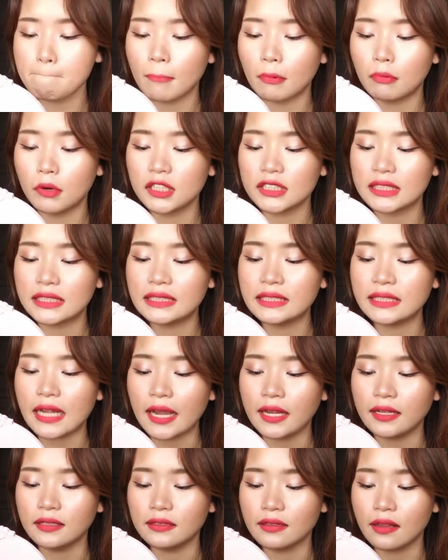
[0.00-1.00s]
more
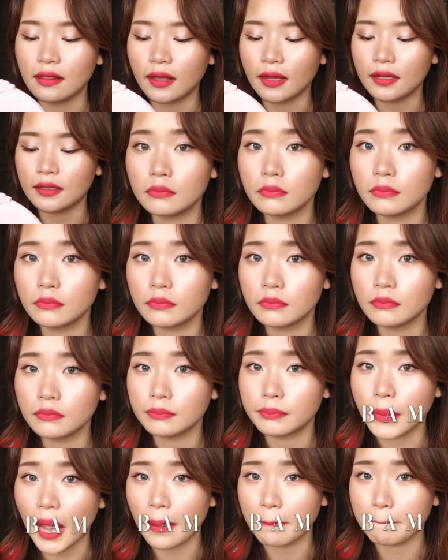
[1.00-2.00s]
stained than
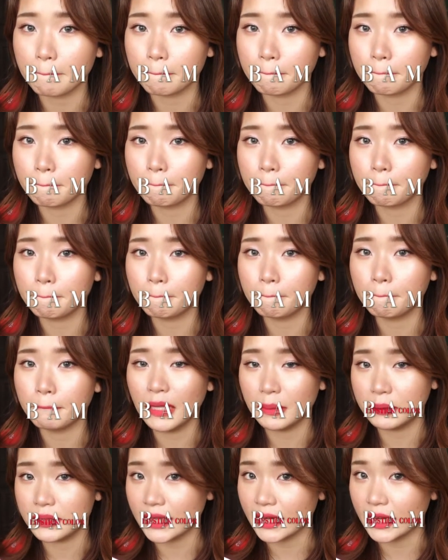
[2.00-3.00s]
BAM
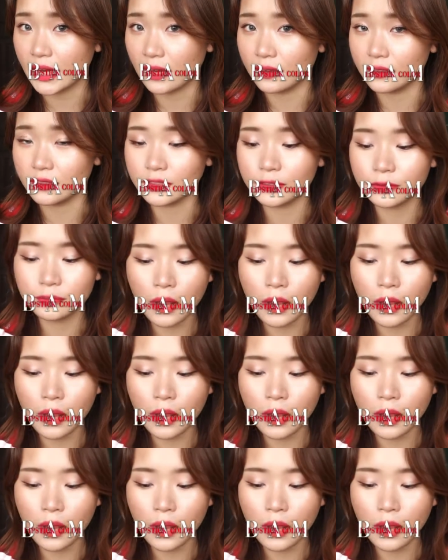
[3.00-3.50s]
lipstick color.